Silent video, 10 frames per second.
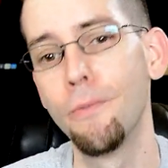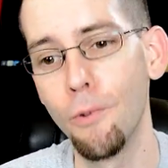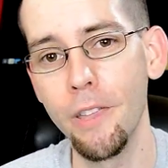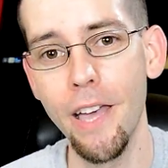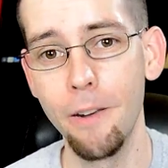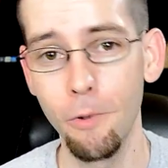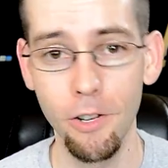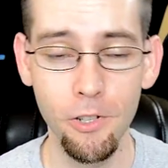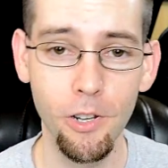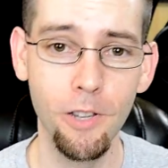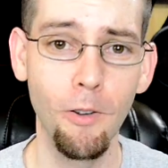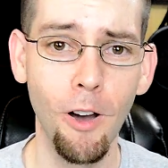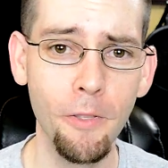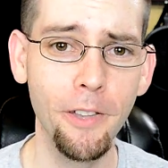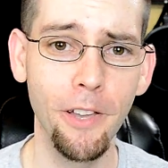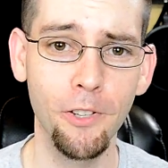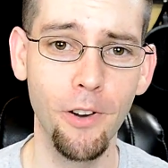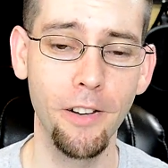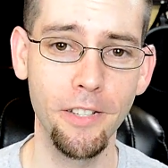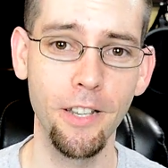for that, and we're going to show you all the
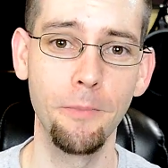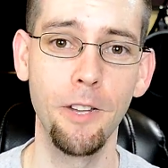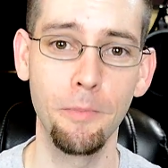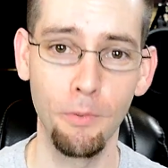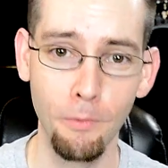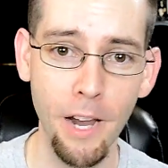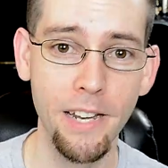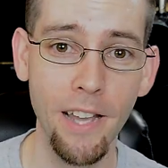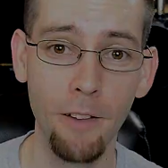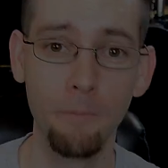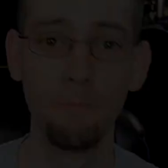electronics coming up right now.